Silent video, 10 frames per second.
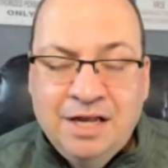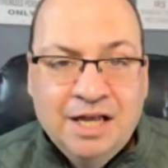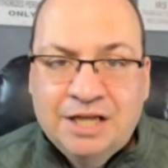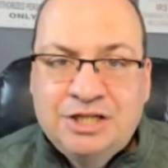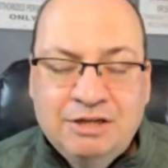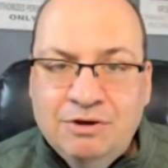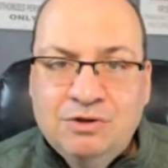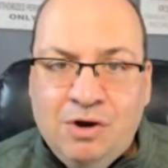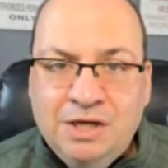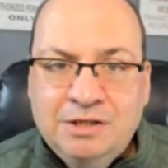and she looked
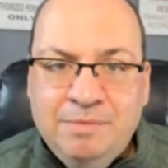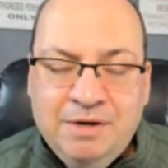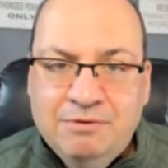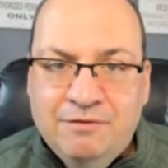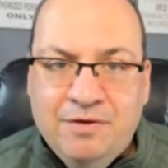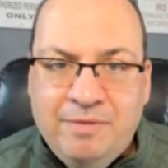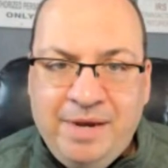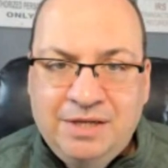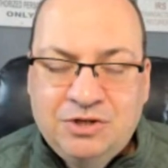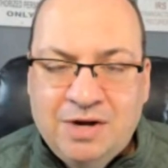awesome here over the
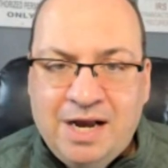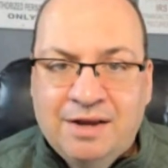main track.